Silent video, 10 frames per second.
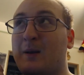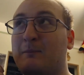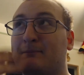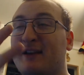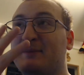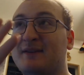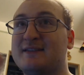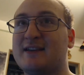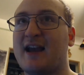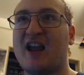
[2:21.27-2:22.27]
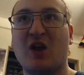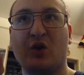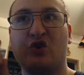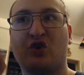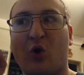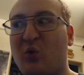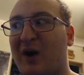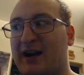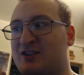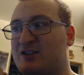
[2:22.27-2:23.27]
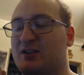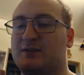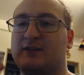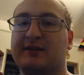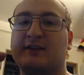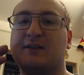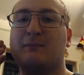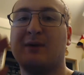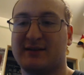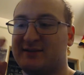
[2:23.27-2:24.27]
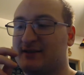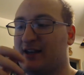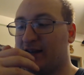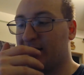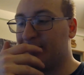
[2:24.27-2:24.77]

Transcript: makes me say, go watch this. This is a must see.